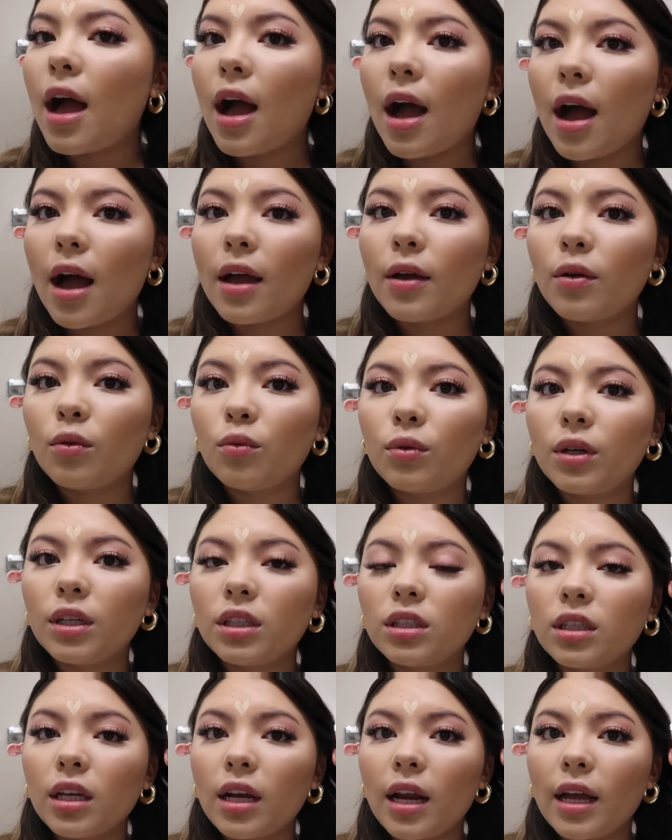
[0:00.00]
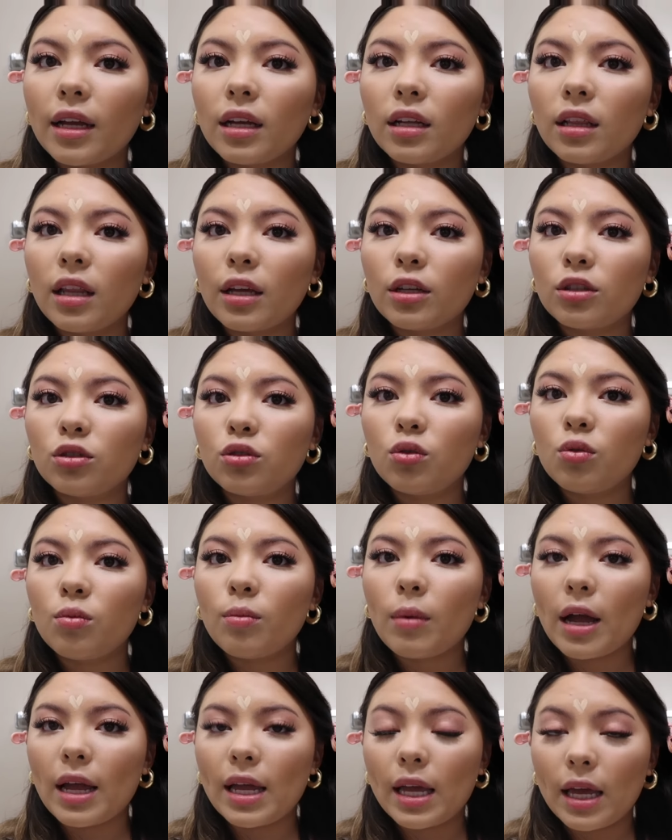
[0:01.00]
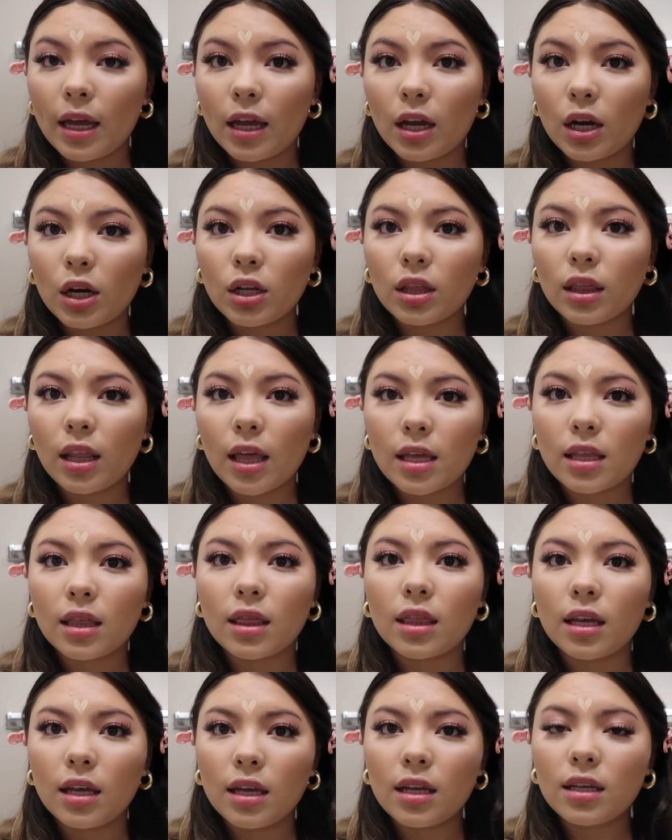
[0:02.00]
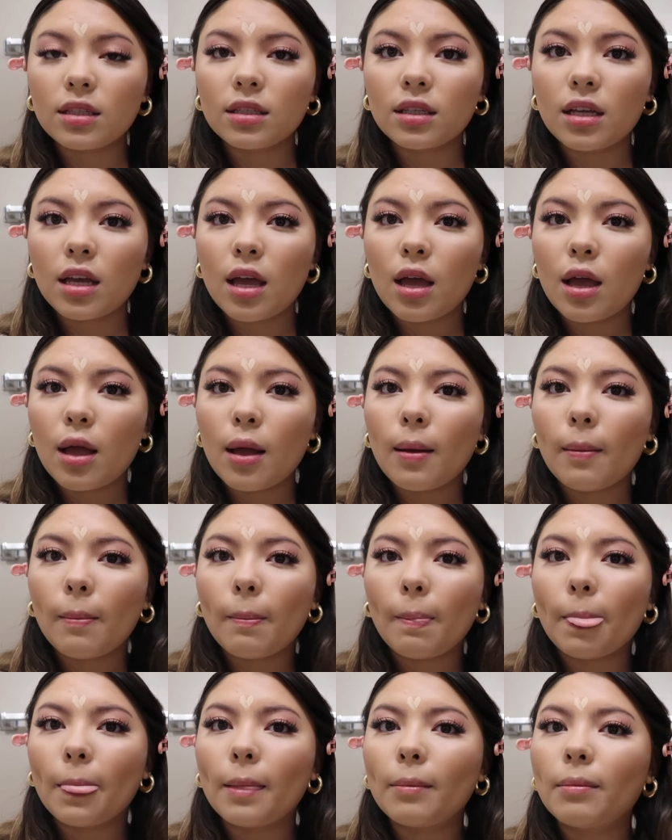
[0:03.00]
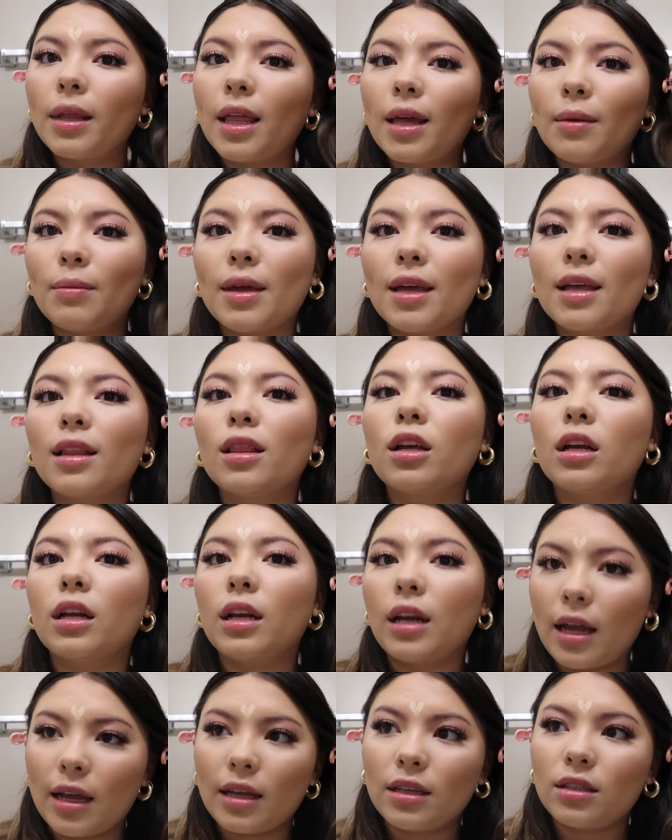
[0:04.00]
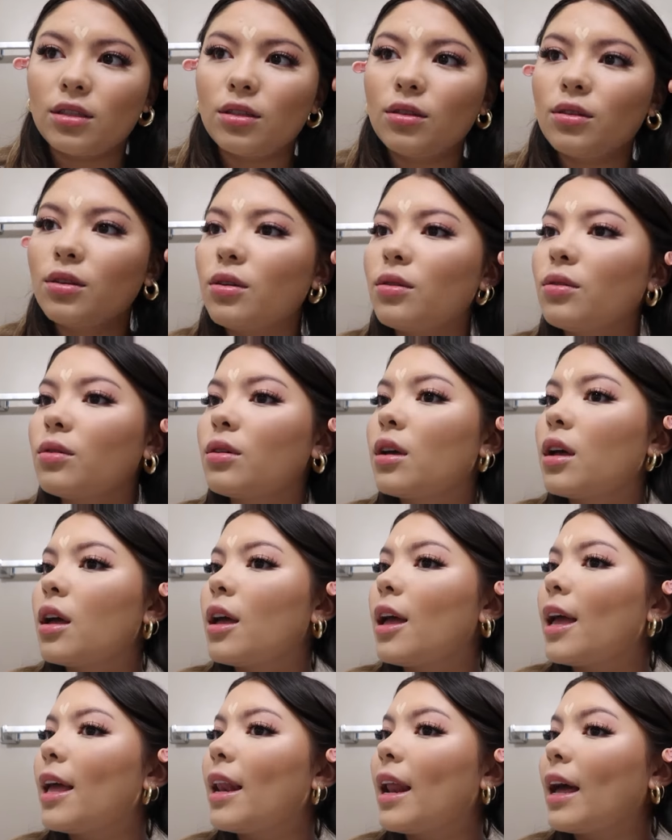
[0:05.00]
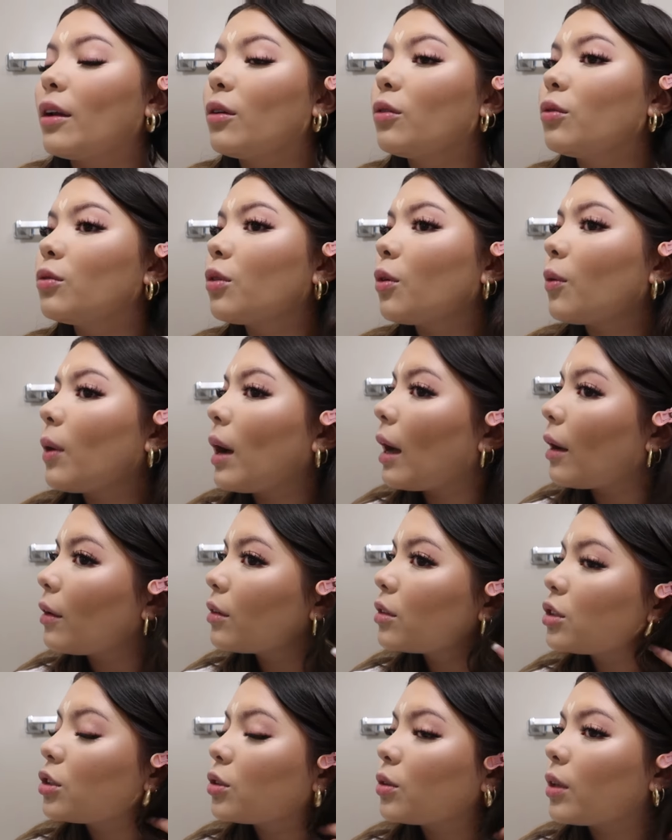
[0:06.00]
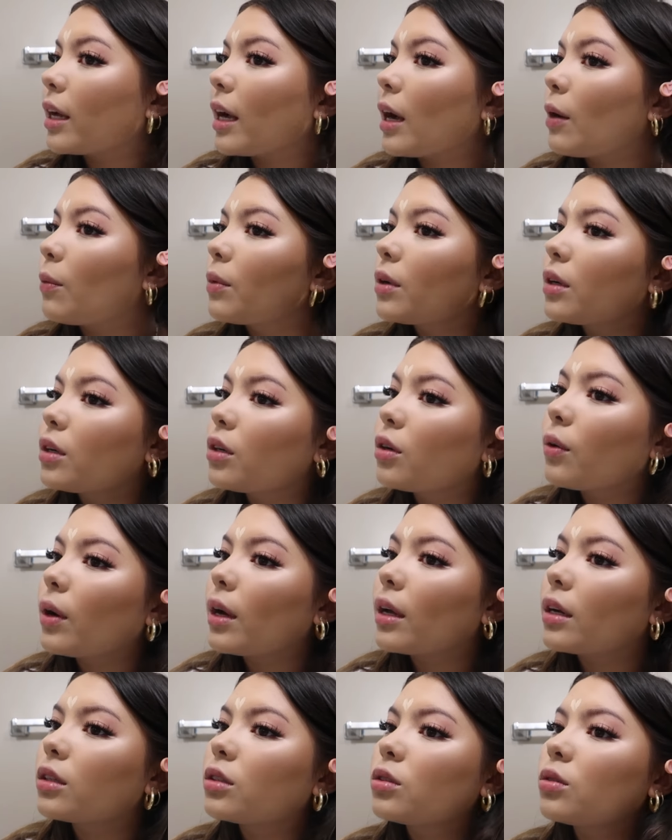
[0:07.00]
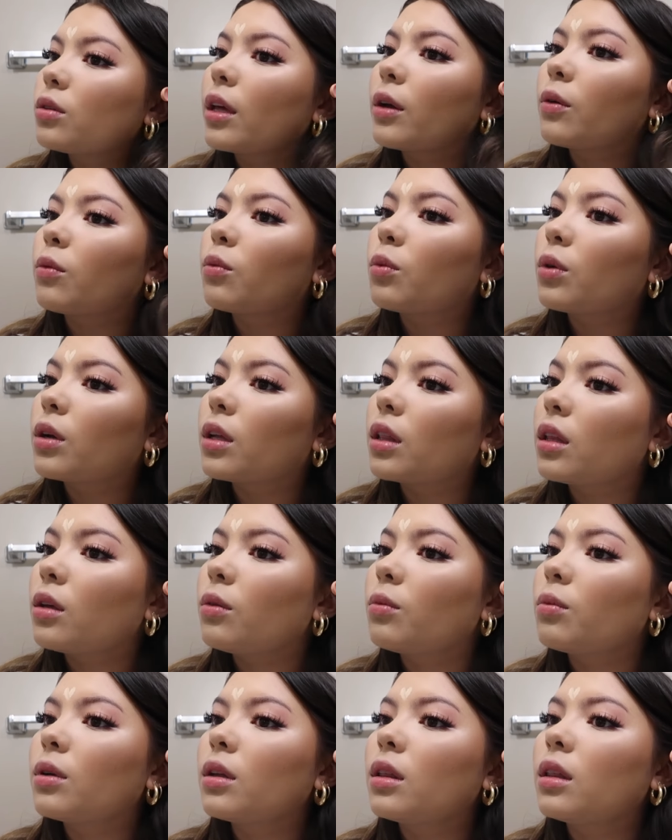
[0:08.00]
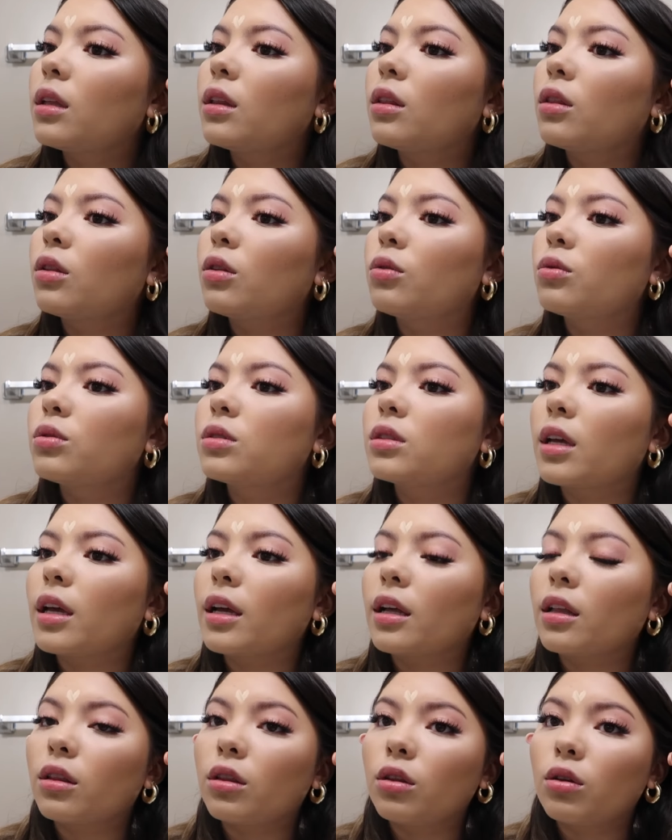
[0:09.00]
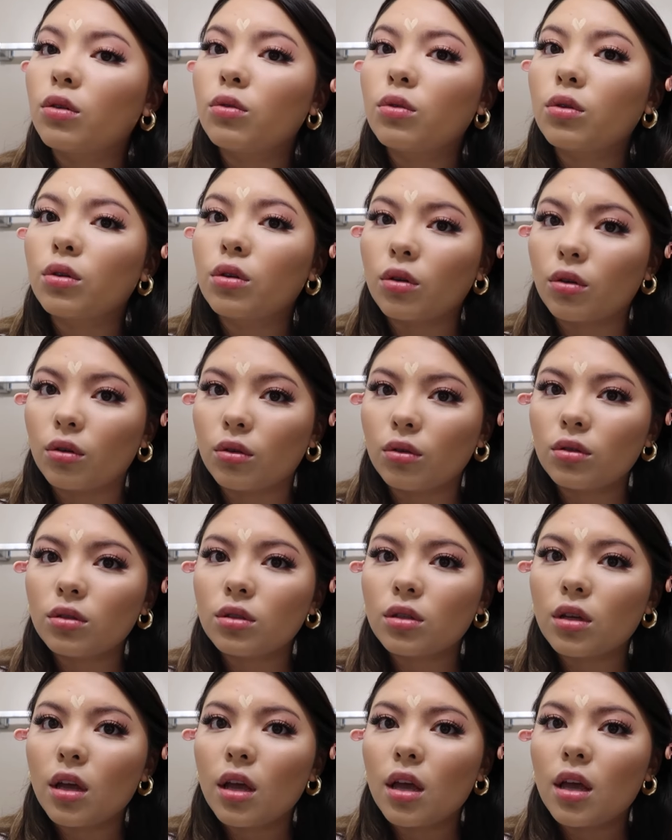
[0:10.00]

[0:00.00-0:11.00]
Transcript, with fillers: I wish that I could like do my hair like this but like make it look nice, you know? And I don't know how to. Like I want to know how to do like really really loose like little curls